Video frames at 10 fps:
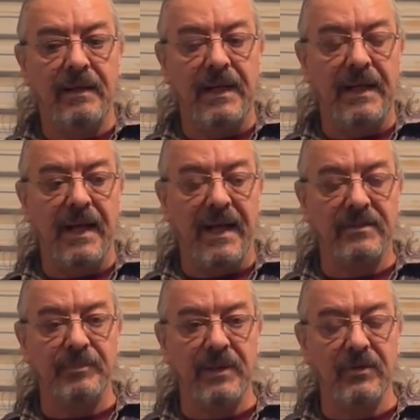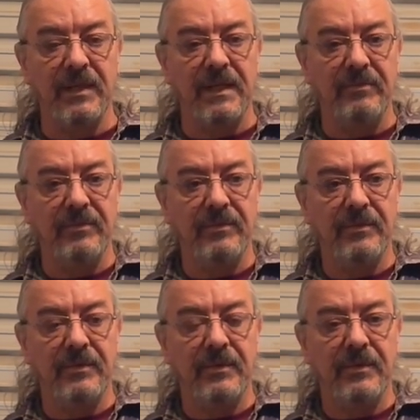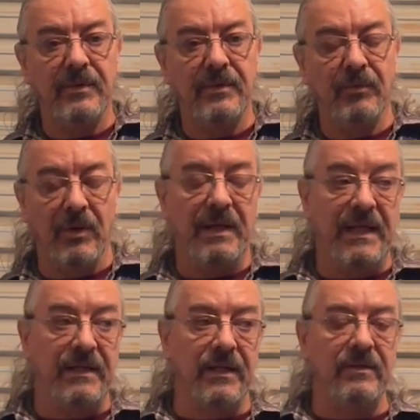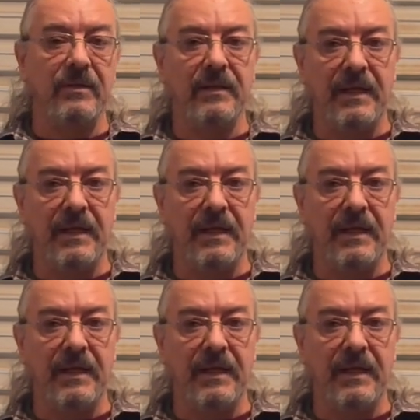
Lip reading: He asked me to leave. Well, he didn't.